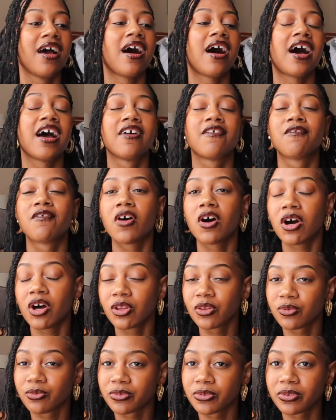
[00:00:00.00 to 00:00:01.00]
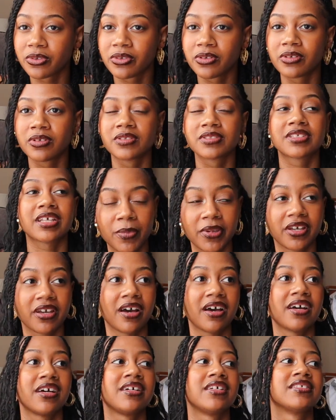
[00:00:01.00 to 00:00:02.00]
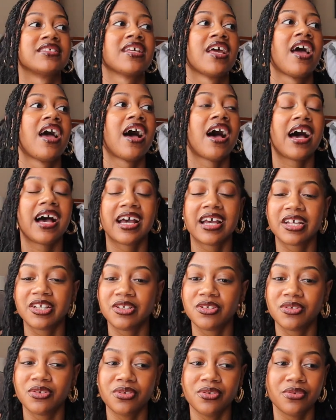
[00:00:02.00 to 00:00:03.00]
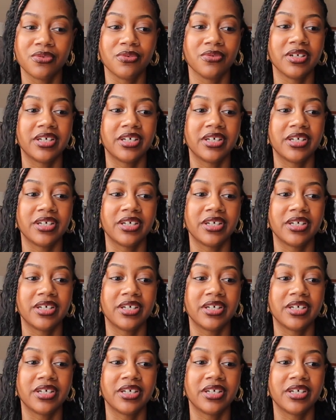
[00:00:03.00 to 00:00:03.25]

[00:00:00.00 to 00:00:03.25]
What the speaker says: I followed the rules because I knew